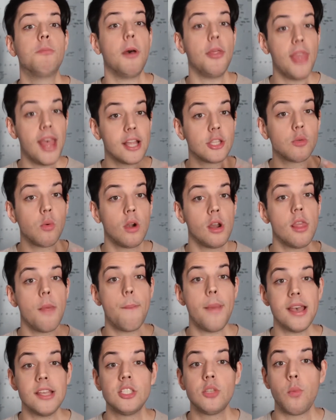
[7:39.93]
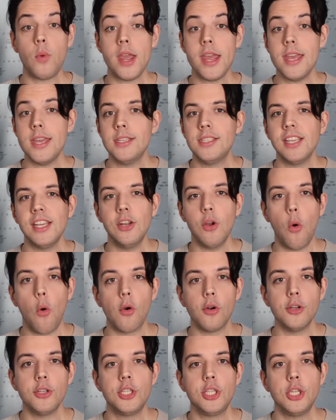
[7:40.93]
But that's one of the best ways in
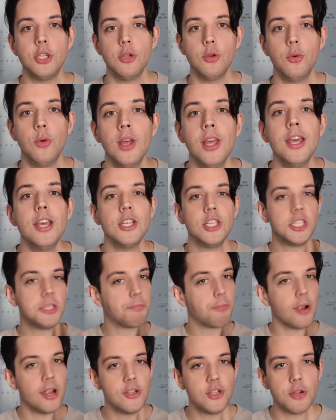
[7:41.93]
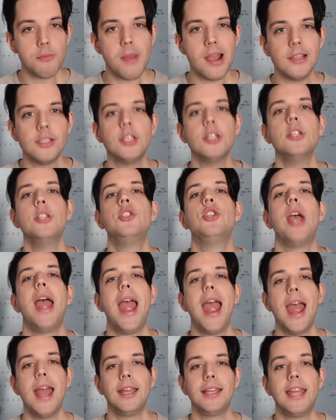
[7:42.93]
order to spread your message
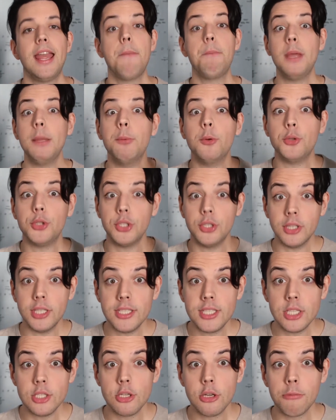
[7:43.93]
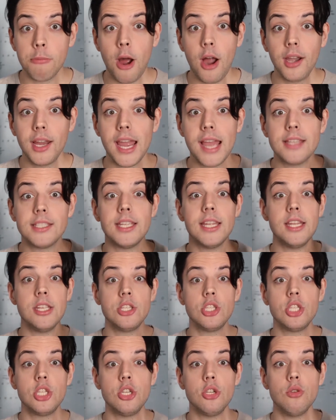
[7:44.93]
and get people to listen to your podcast,
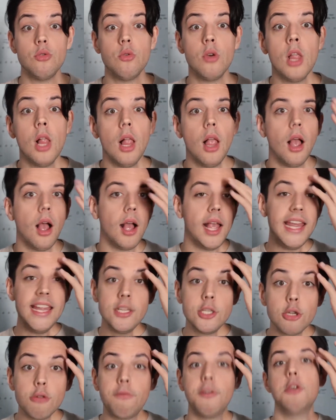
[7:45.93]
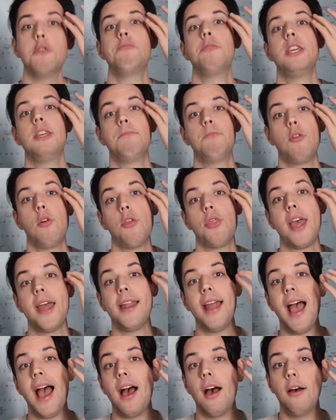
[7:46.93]
is to interview people
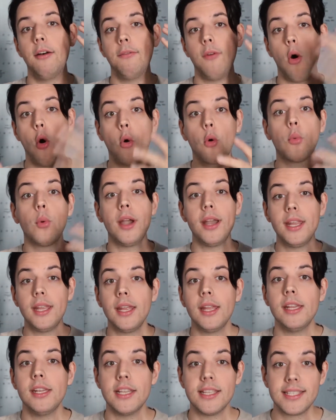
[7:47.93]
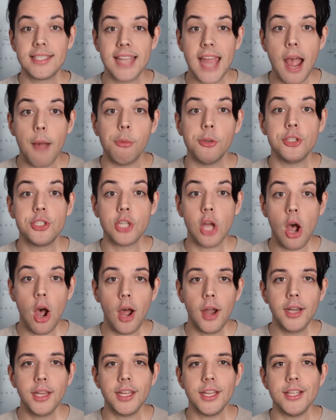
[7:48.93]
that have already an established
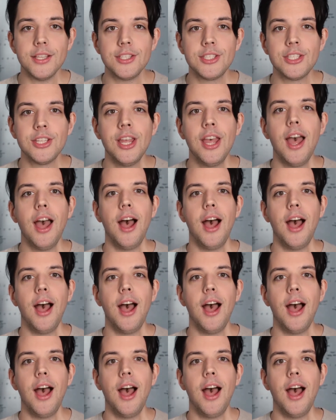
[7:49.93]
audience.